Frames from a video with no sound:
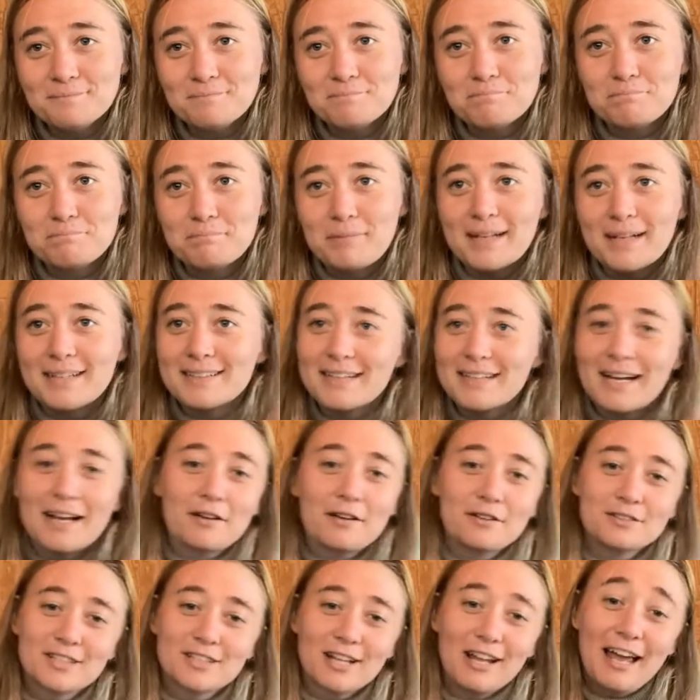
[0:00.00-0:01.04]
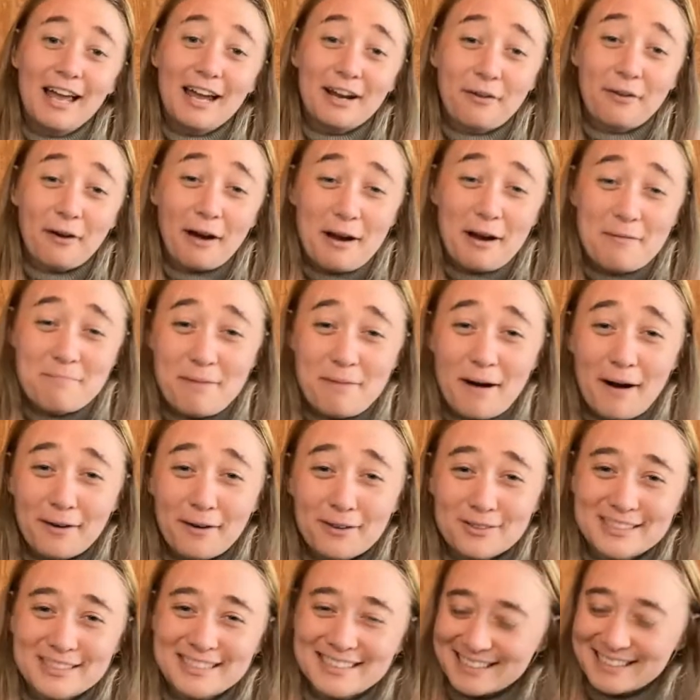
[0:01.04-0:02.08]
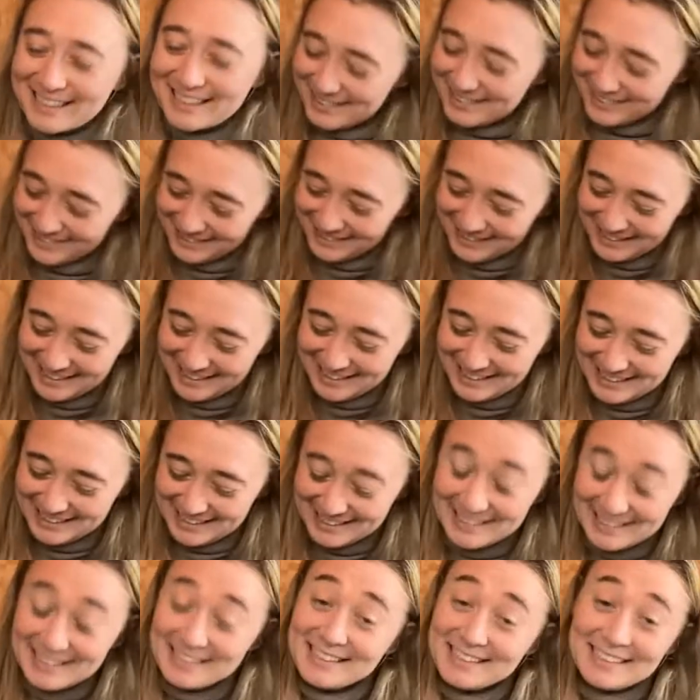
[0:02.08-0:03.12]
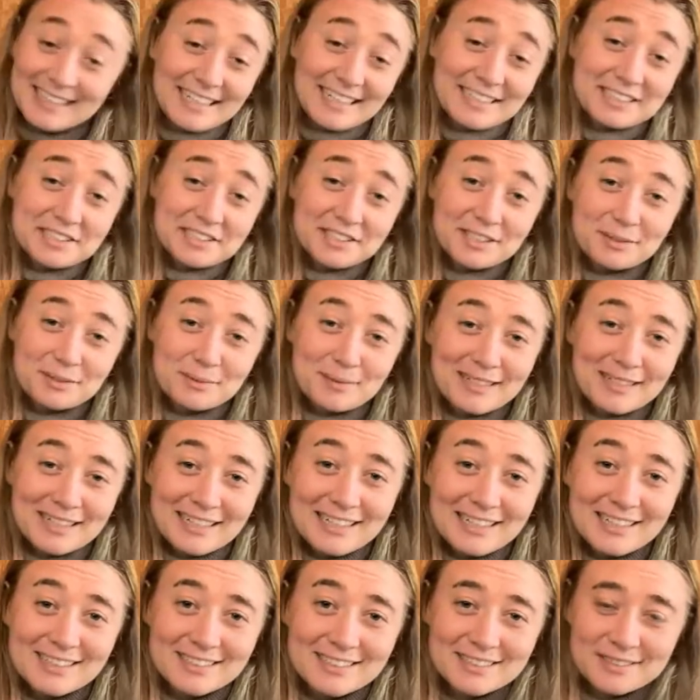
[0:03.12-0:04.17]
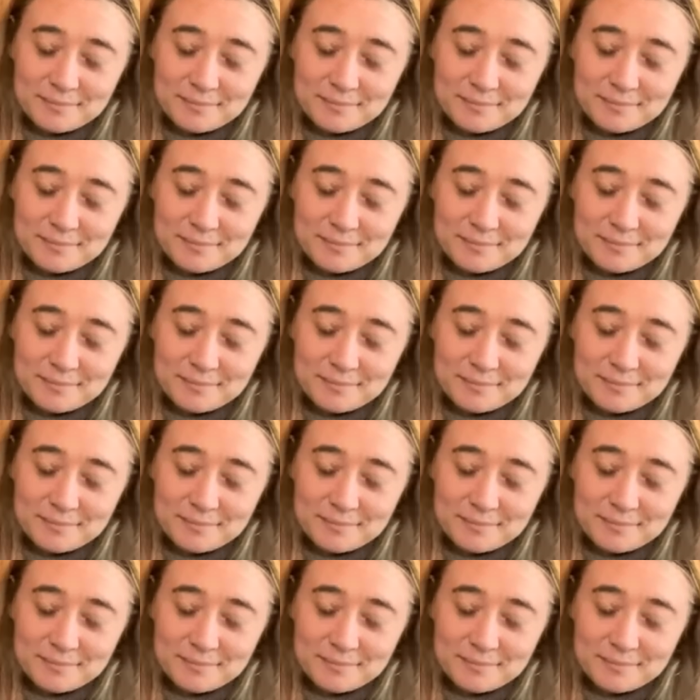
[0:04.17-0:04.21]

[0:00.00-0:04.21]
but I also like rainbows, so that's just what it is.